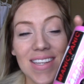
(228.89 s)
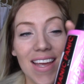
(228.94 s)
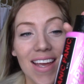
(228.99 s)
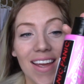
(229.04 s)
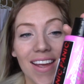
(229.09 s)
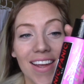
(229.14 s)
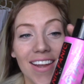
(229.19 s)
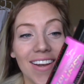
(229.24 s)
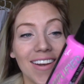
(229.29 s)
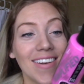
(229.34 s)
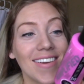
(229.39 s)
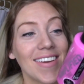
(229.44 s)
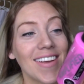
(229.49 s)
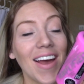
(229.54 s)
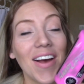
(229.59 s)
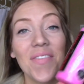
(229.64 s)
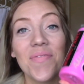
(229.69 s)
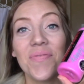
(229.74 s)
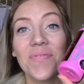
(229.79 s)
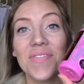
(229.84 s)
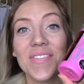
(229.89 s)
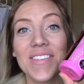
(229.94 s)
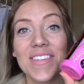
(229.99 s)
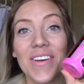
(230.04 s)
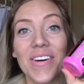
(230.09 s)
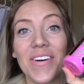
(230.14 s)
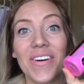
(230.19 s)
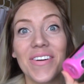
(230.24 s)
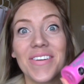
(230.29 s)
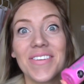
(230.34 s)
And yeah,
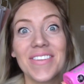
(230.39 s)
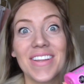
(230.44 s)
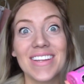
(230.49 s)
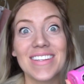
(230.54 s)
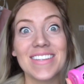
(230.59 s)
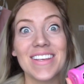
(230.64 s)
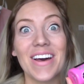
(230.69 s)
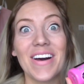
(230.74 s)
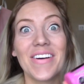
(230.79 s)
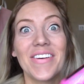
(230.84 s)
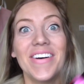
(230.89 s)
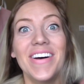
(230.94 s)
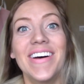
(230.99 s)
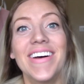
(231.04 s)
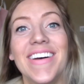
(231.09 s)
so let's go.